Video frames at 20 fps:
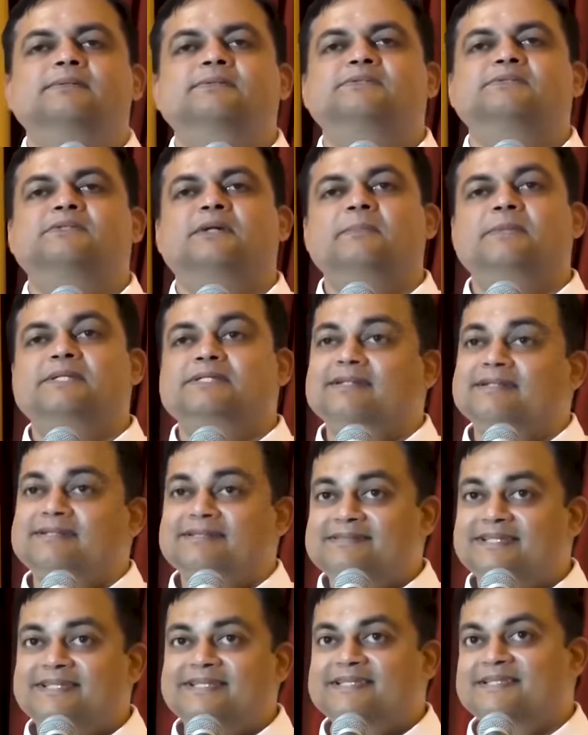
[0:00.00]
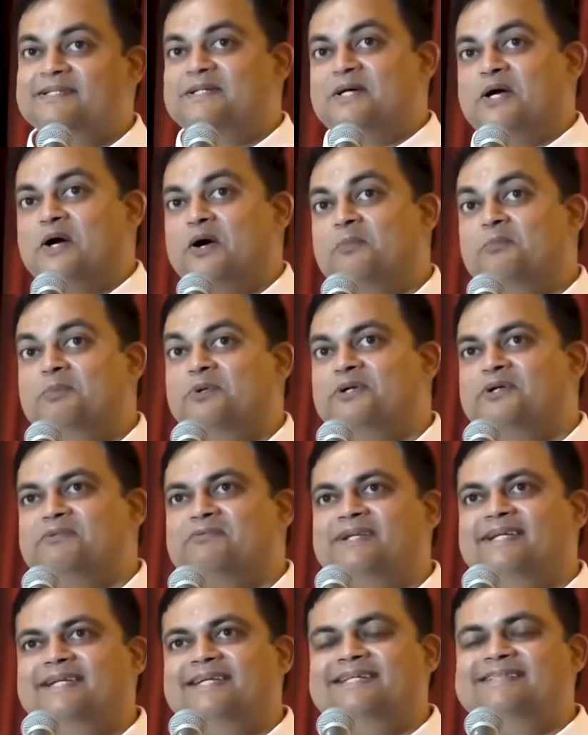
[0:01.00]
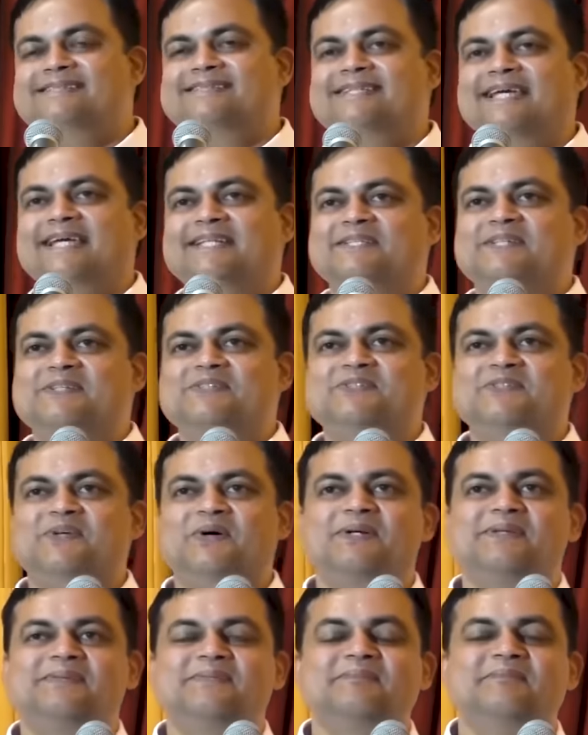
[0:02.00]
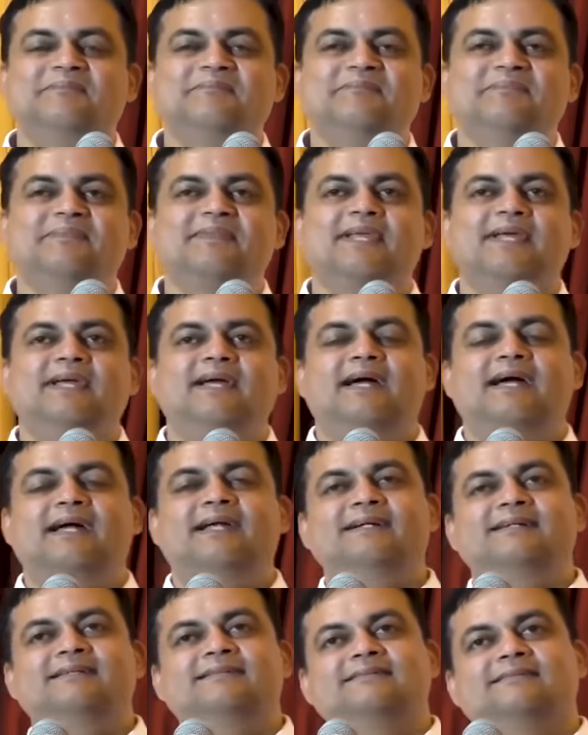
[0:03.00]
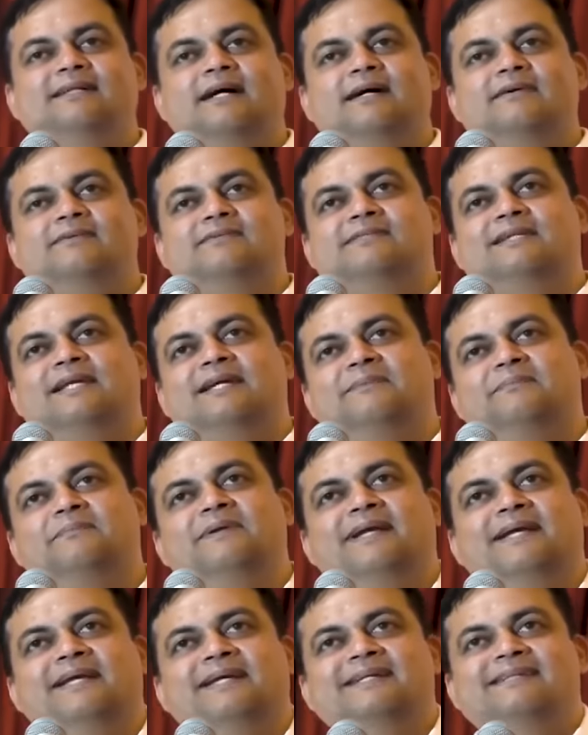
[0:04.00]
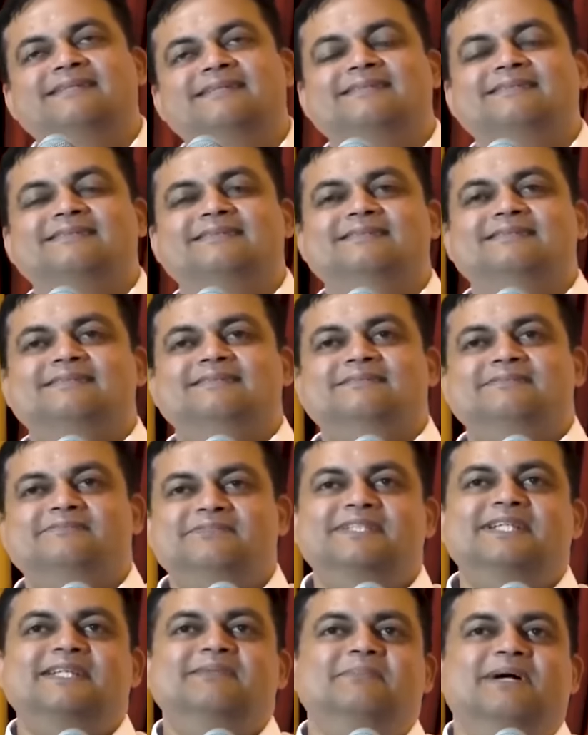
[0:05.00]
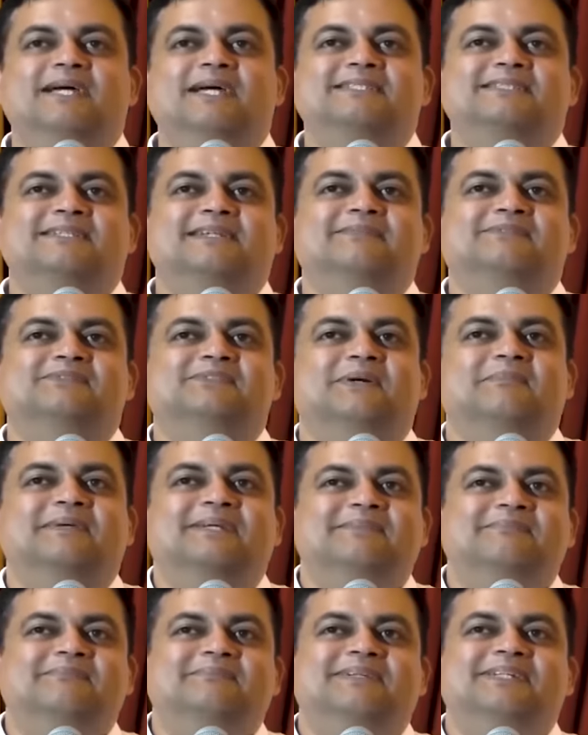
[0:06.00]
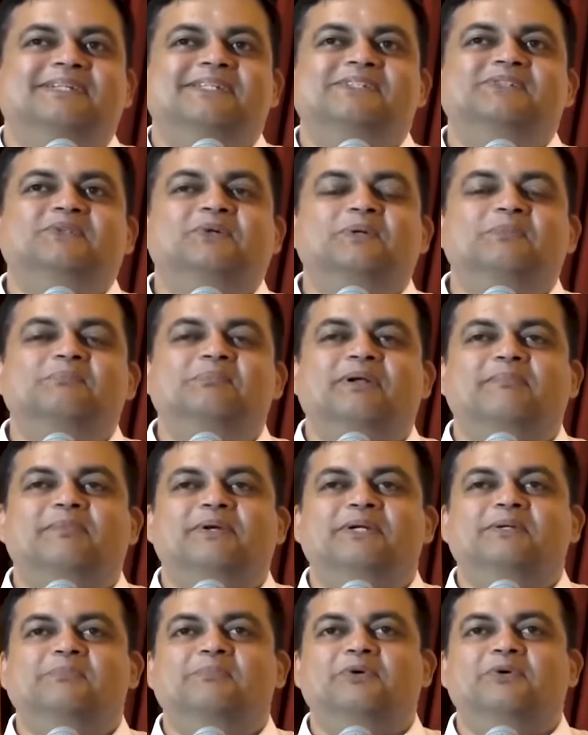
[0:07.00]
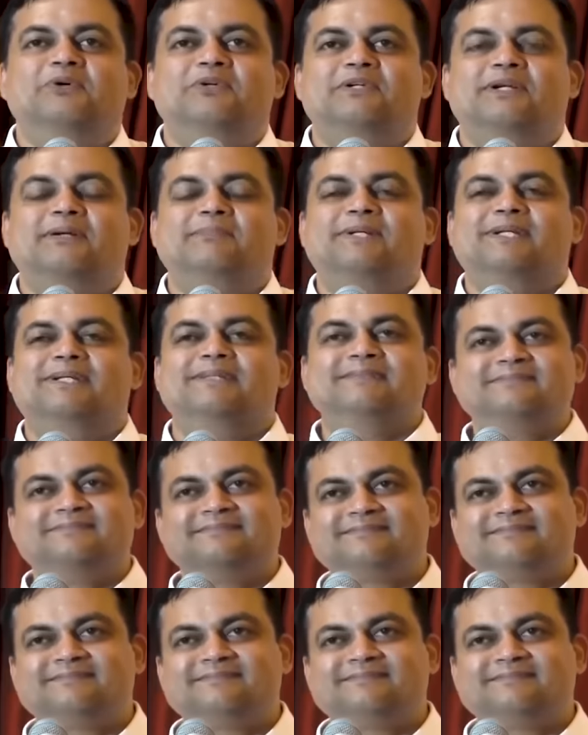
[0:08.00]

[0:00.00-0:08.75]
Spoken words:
Swami said, "See how beautifully he sang this song." And I was like praying within myself, "Swami, please don't put me into more trouble."